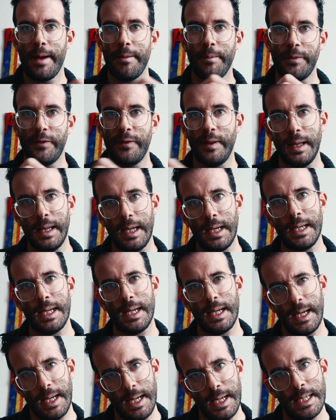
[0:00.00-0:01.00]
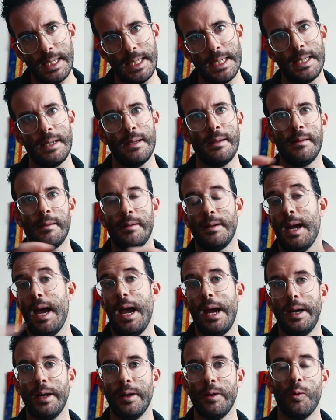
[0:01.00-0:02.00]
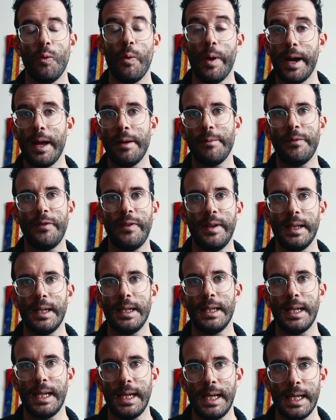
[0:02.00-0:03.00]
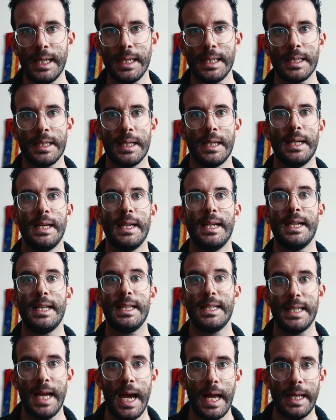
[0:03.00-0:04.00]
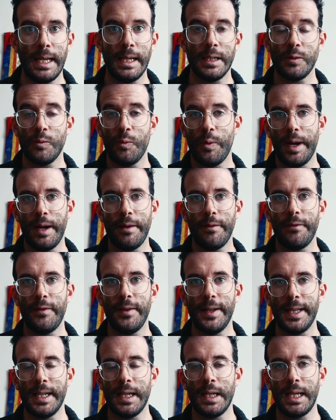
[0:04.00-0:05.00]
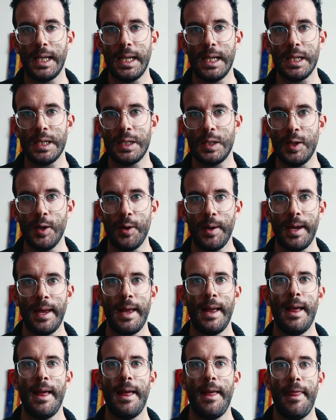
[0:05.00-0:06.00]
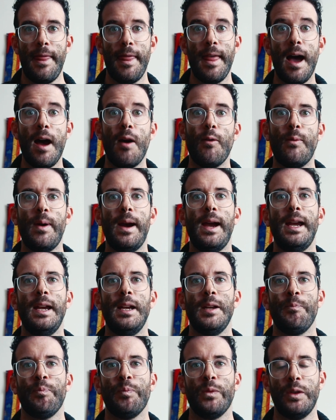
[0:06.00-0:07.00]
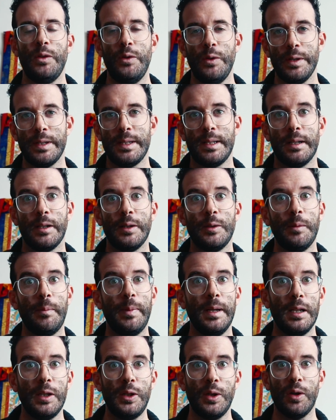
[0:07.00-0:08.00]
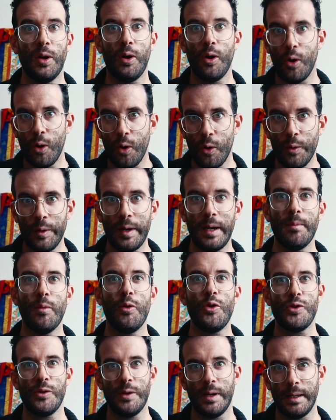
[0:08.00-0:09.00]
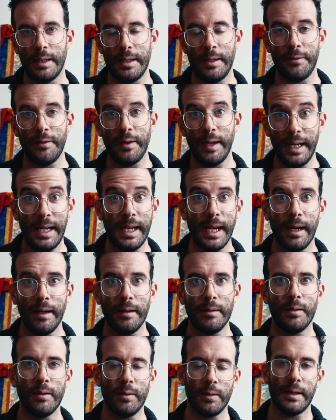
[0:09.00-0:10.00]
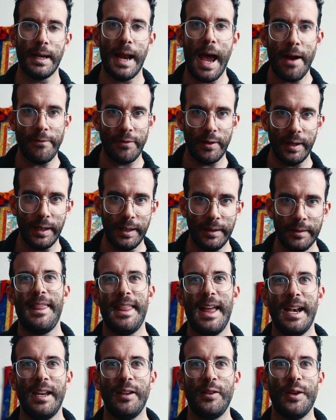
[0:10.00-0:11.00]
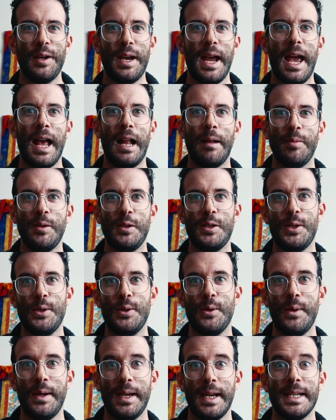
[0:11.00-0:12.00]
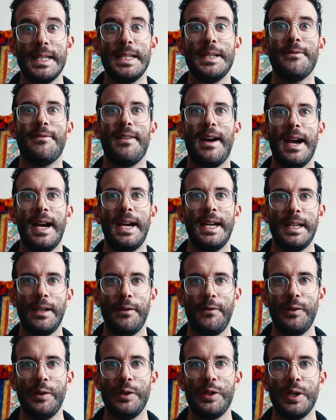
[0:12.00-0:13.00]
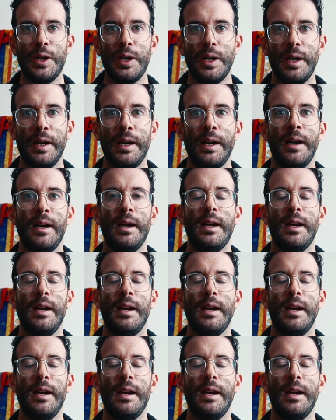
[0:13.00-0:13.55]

I'm feeling is anger, what I'm feeling is sadness, what I'm feeling is joy. That way you start to build your own emotional libreria or library that is going to help you to identify in the future,